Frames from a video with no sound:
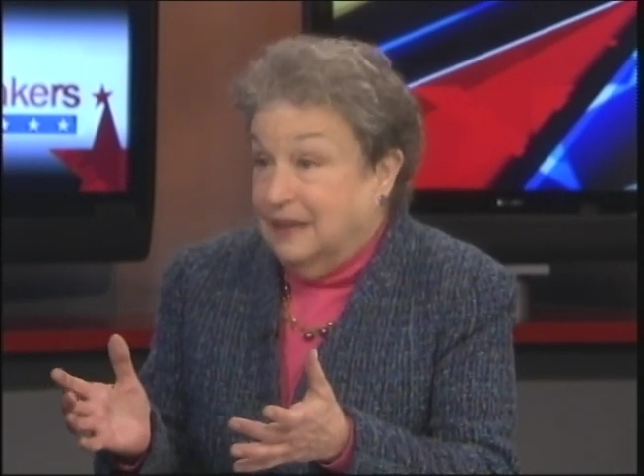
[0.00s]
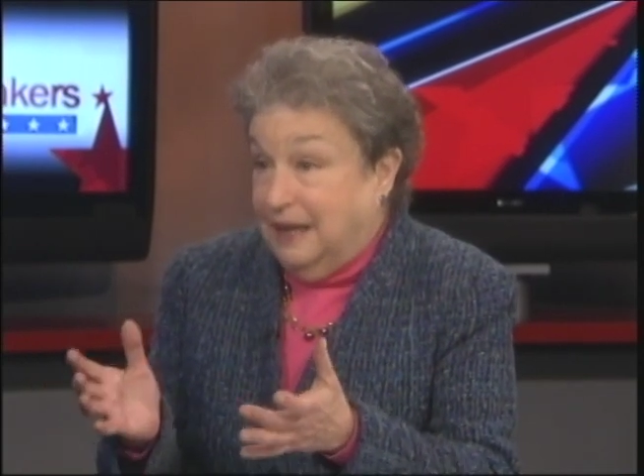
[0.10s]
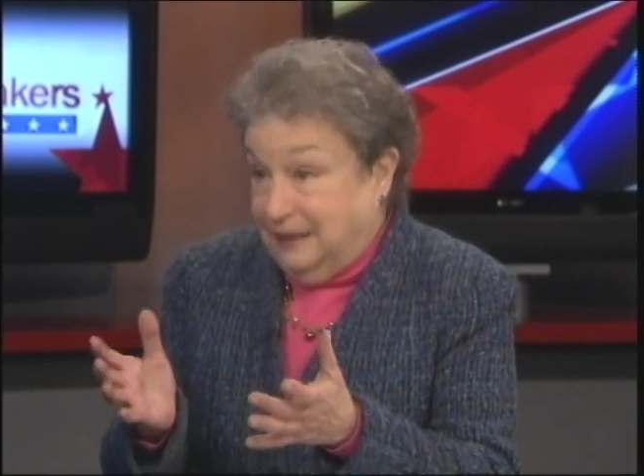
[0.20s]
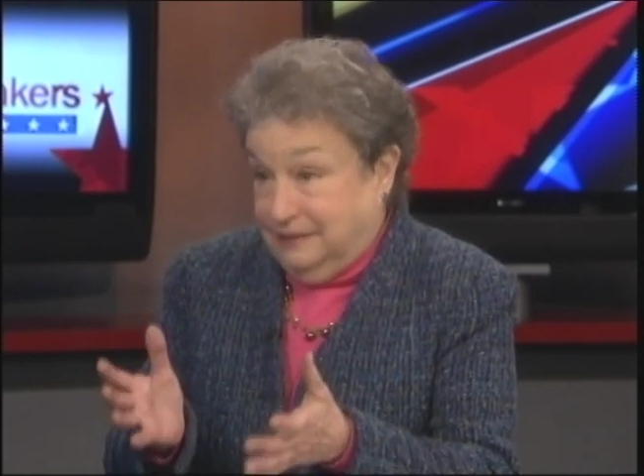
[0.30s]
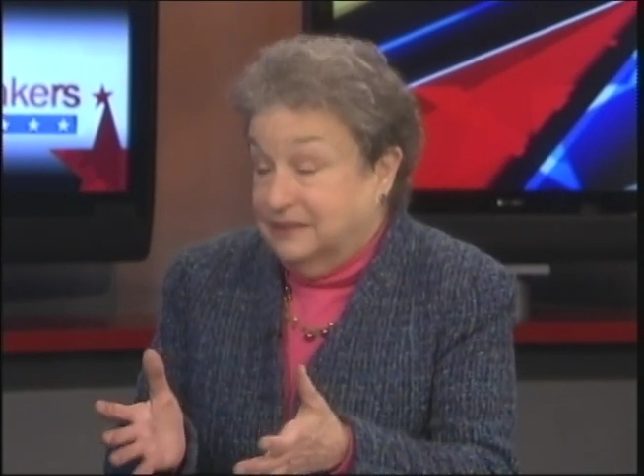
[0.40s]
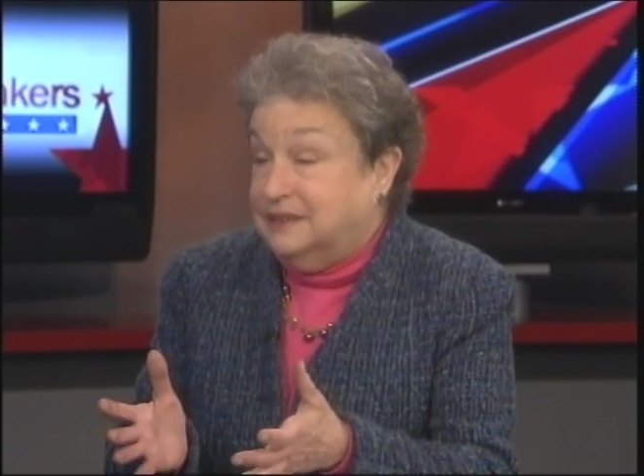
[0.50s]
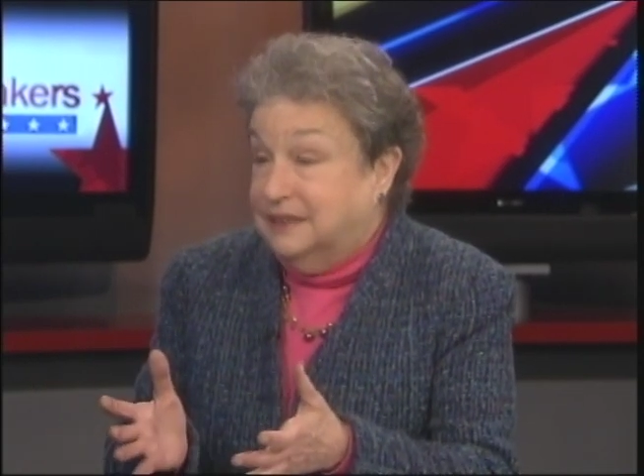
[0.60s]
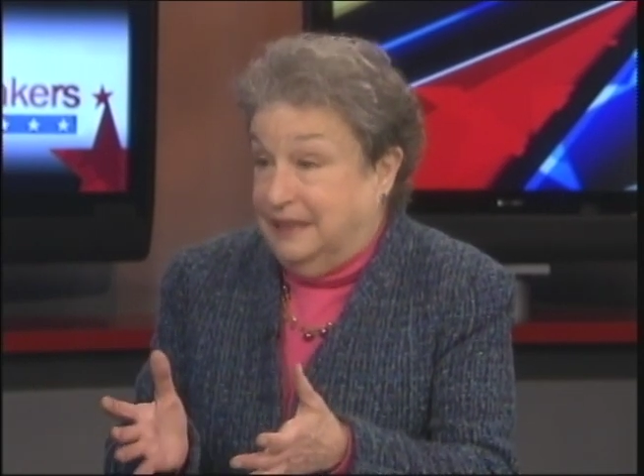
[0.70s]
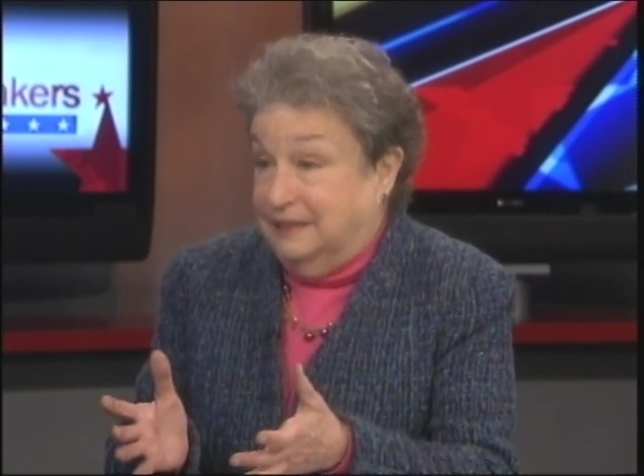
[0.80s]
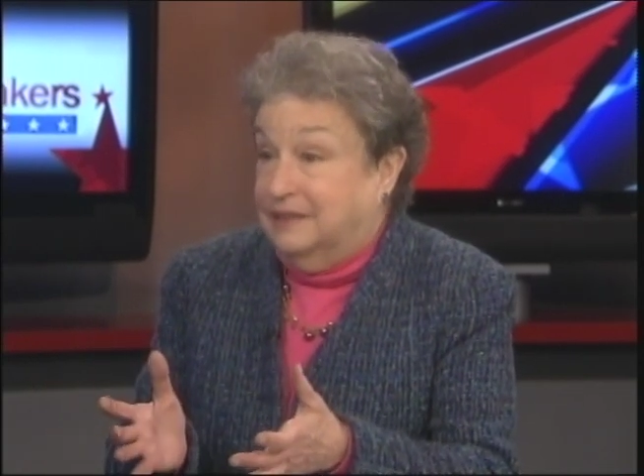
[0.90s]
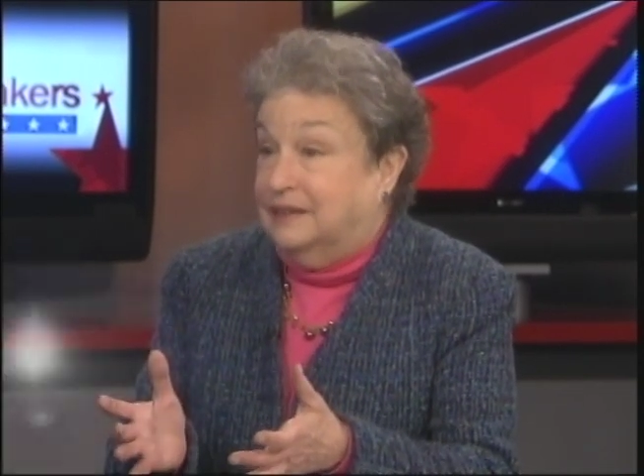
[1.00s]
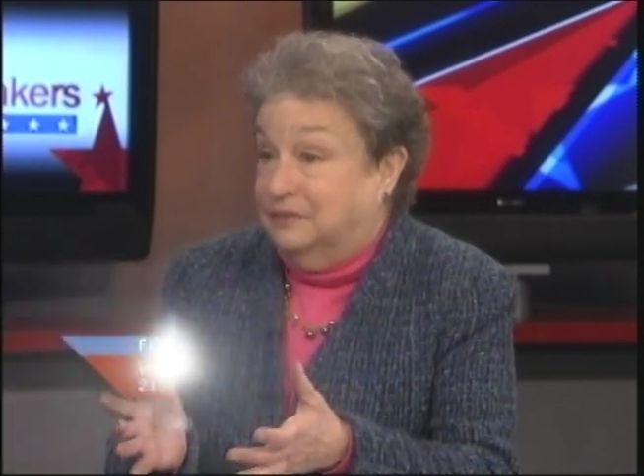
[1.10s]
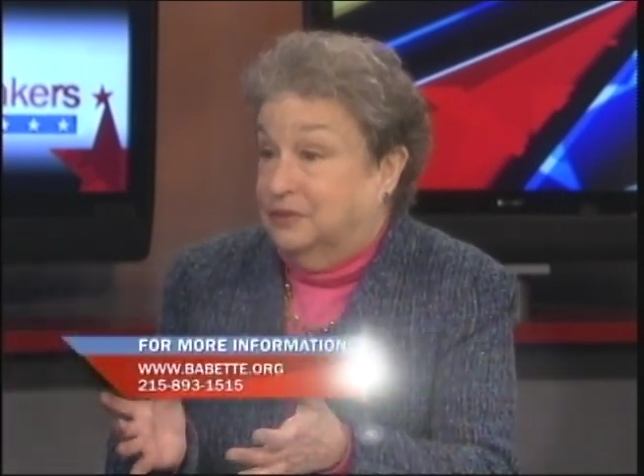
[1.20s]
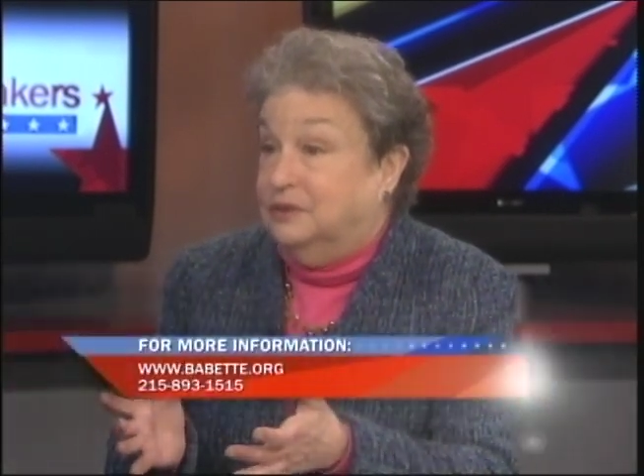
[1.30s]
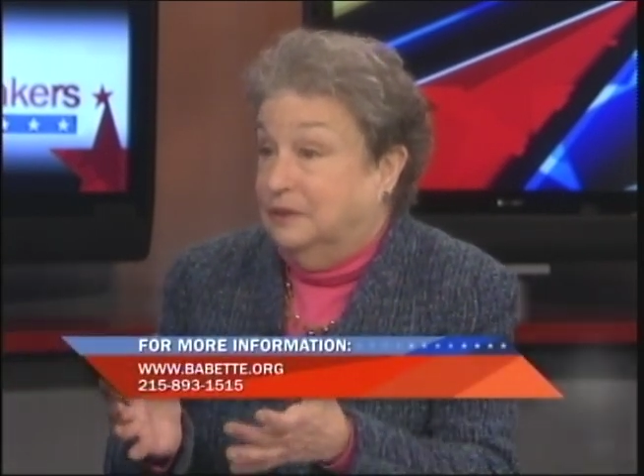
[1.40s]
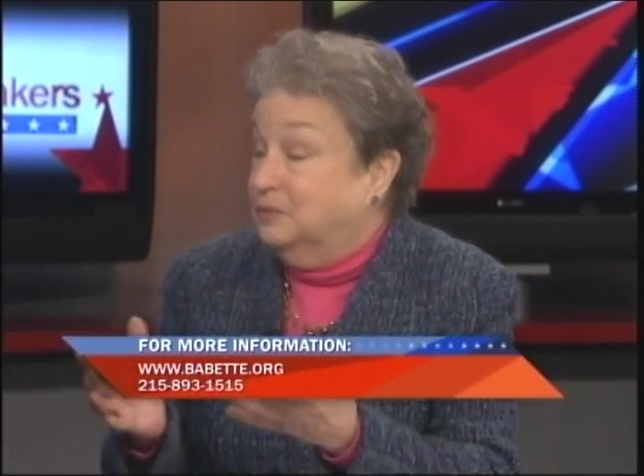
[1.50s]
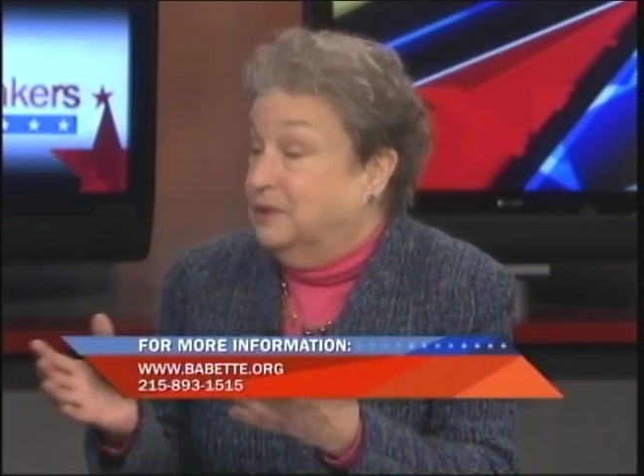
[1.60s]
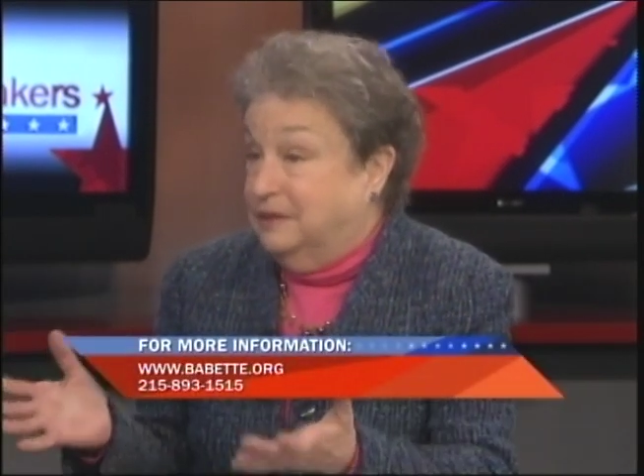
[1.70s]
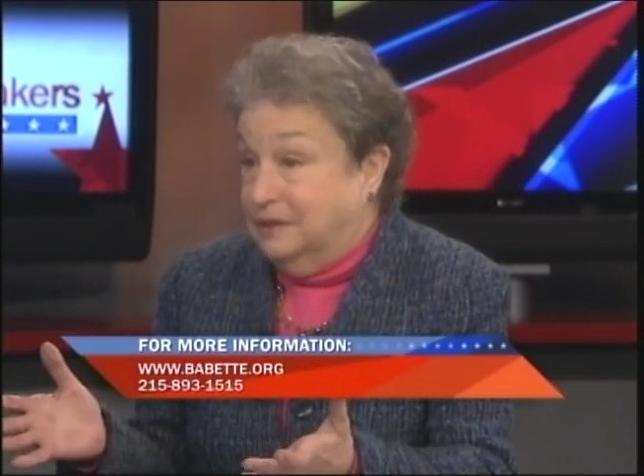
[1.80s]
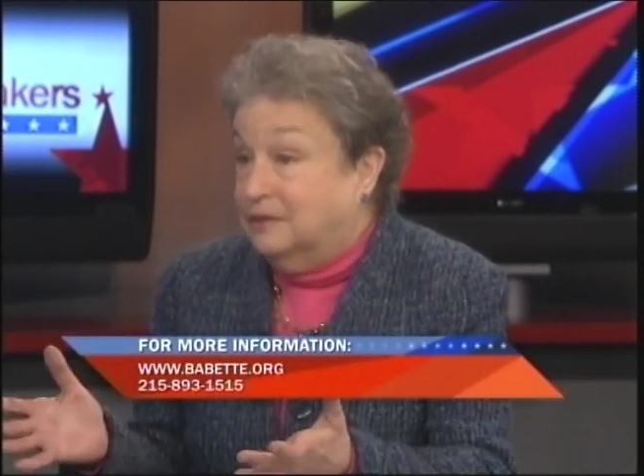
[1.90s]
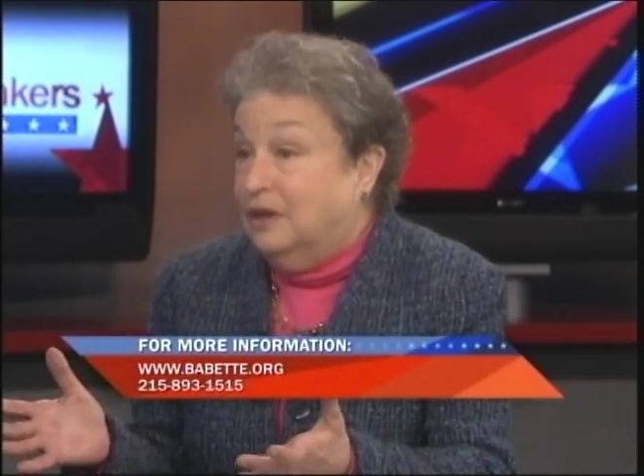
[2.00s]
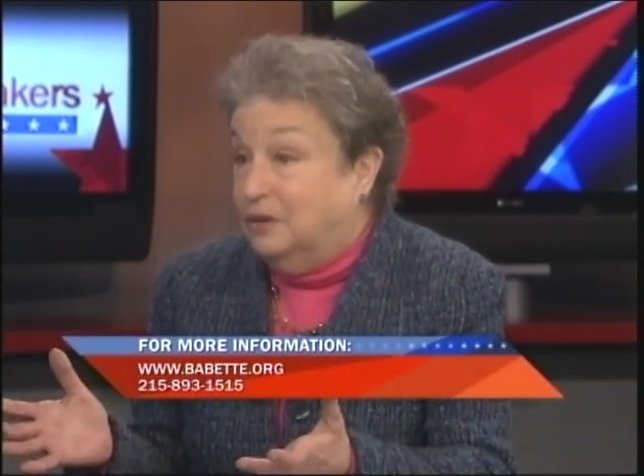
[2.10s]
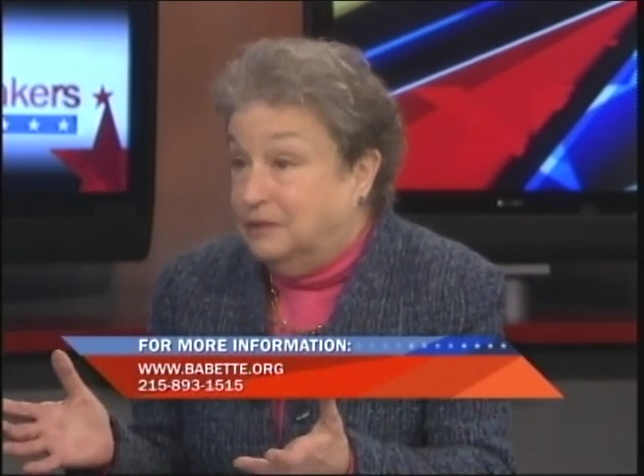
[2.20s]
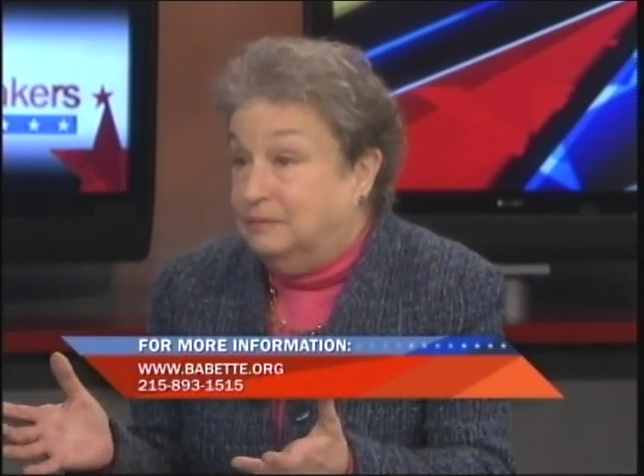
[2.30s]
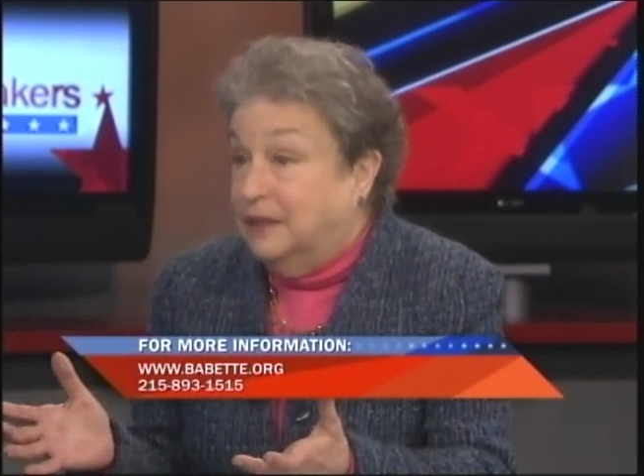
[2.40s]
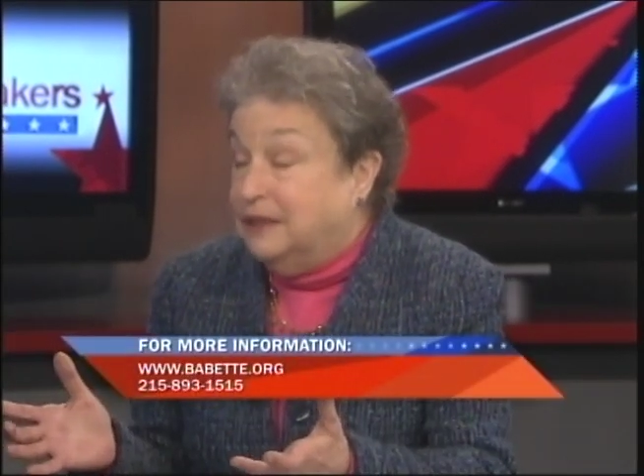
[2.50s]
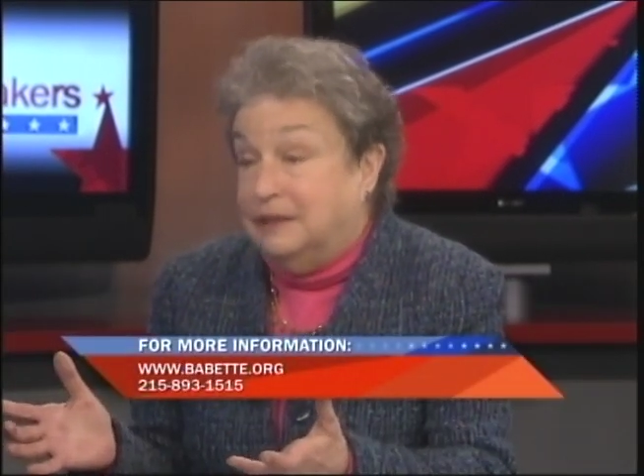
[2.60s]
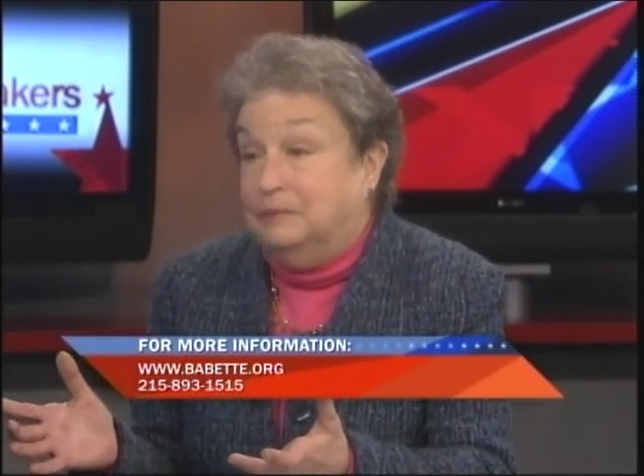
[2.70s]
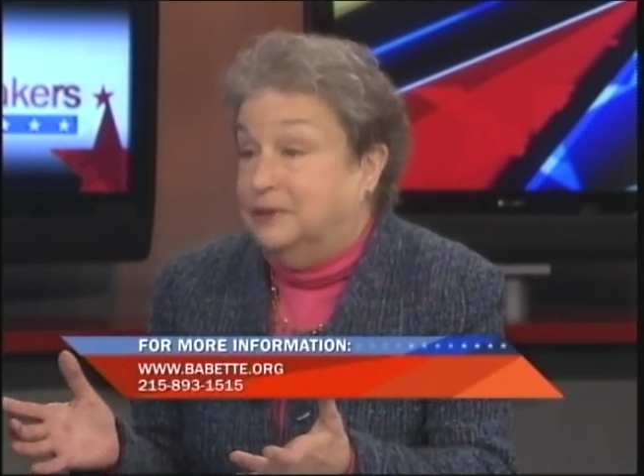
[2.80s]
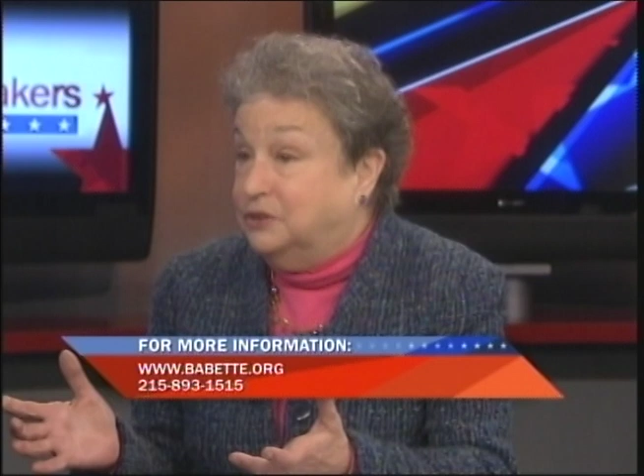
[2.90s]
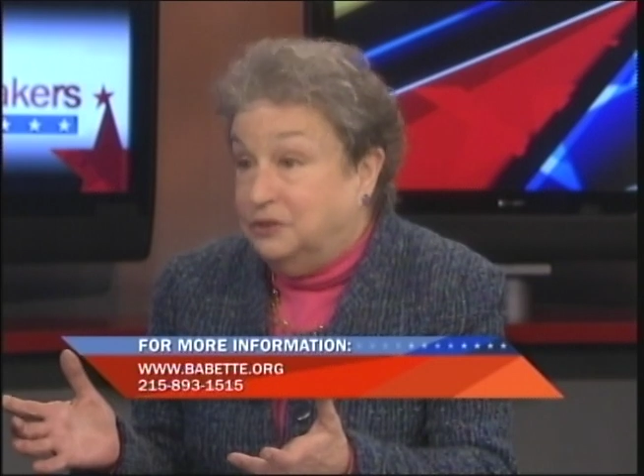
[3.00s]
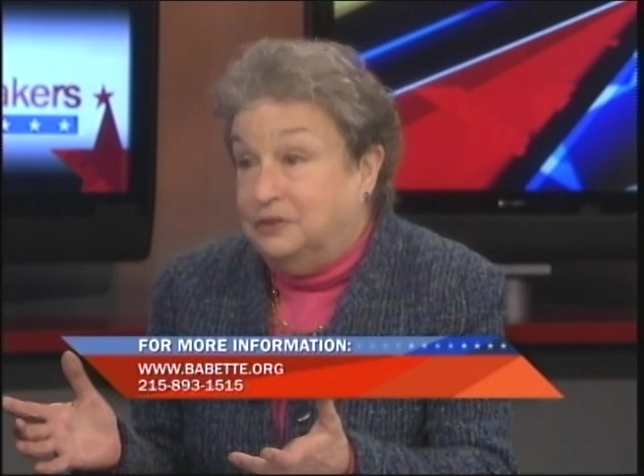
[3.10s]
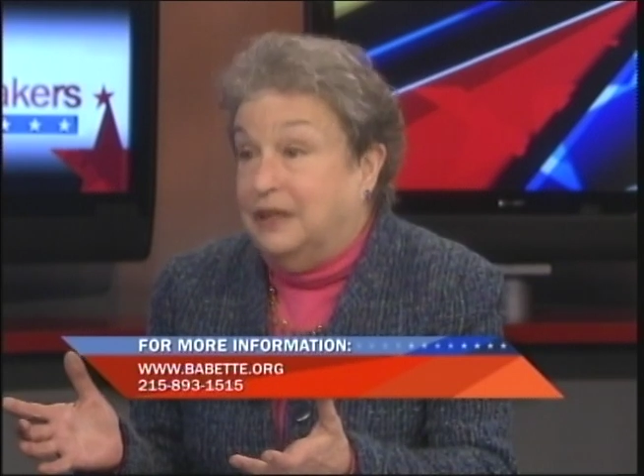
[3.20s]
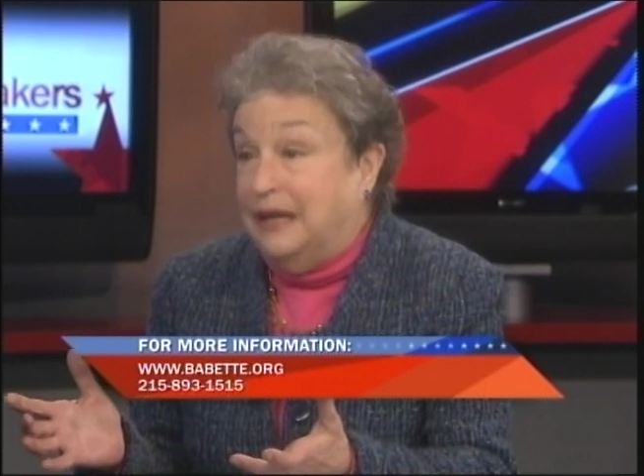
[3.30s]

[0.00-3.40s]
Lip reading: at the state level with your own money, but you